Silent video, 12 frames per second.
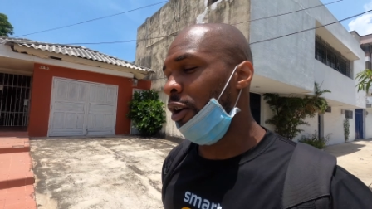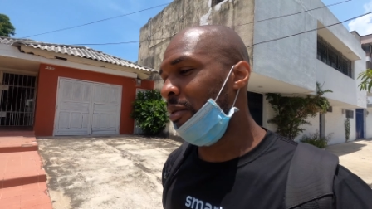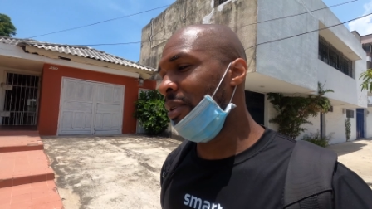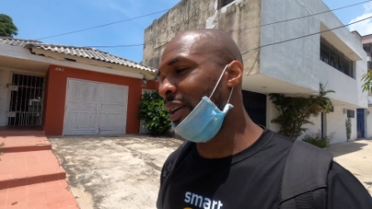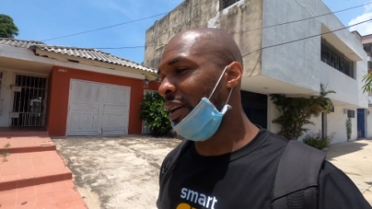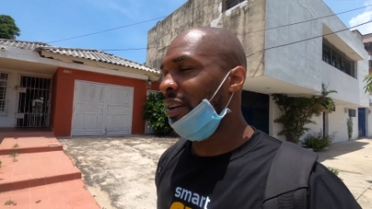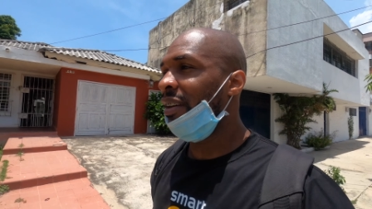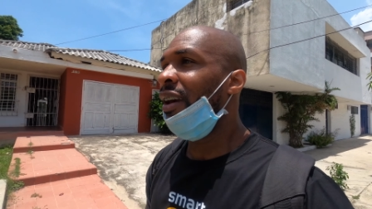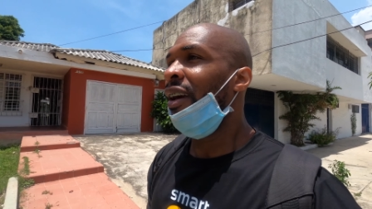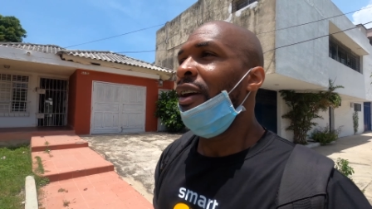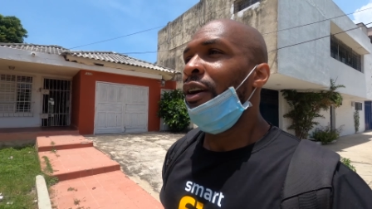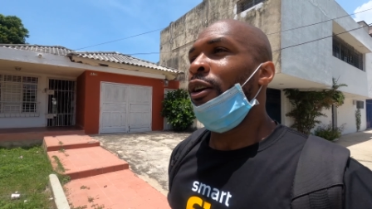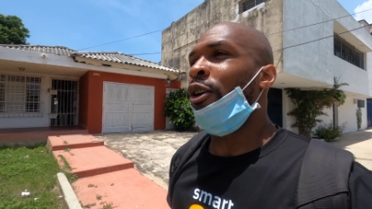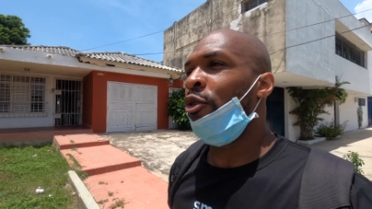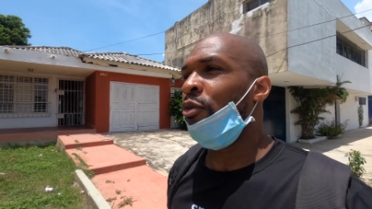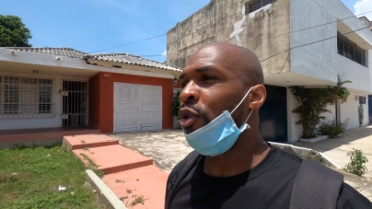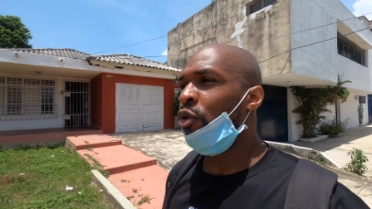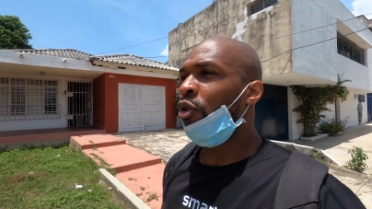You know what I'm saying? I
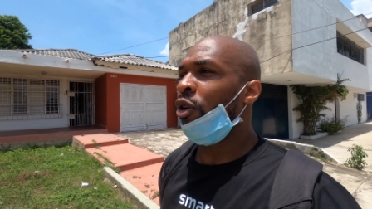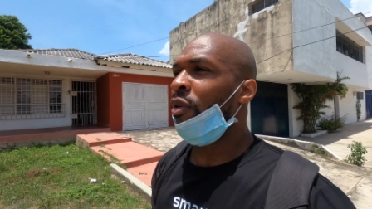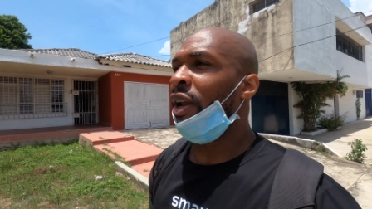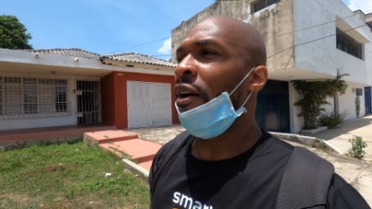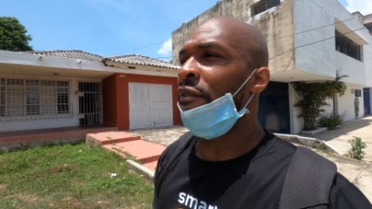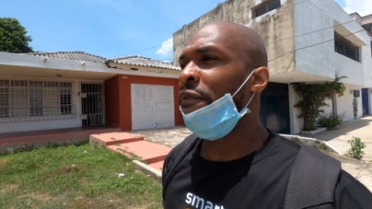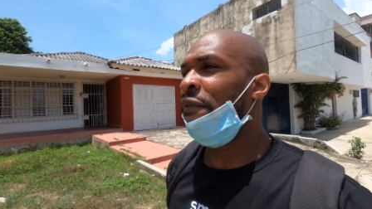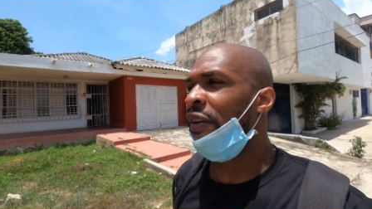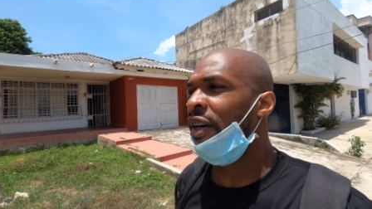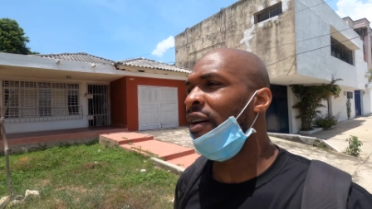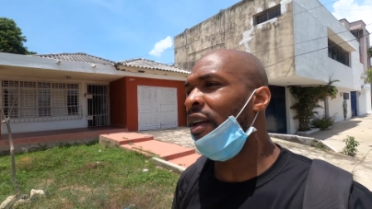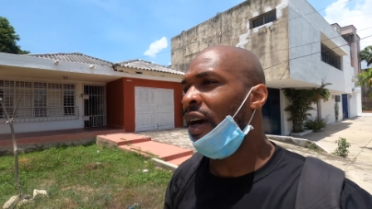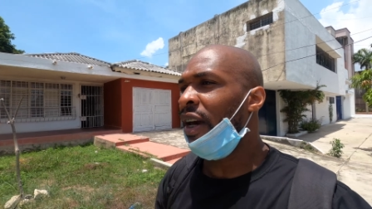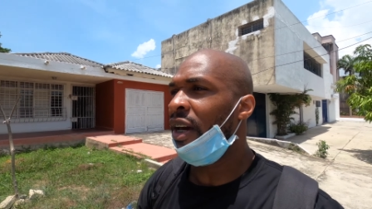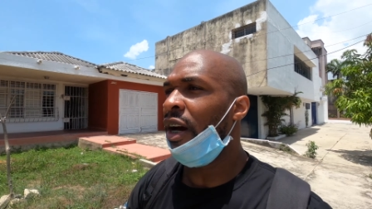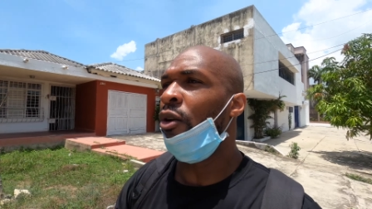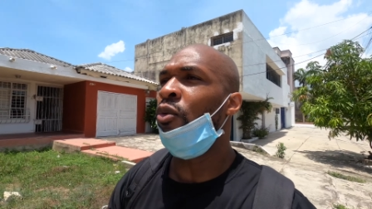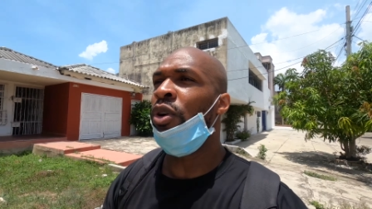only record what I feel
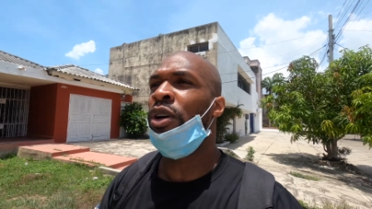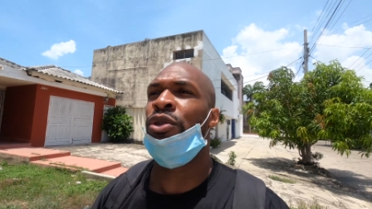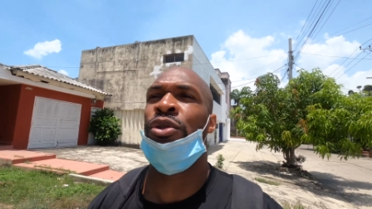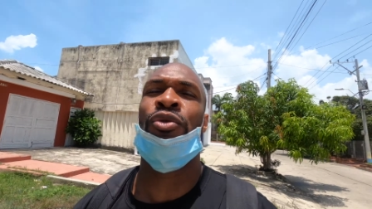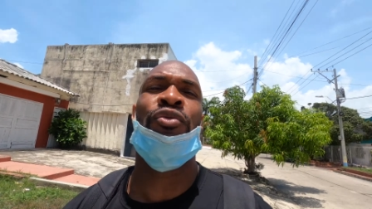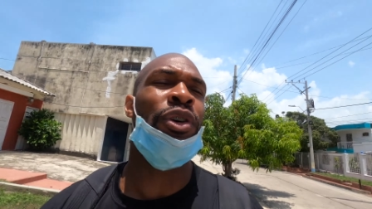like I want to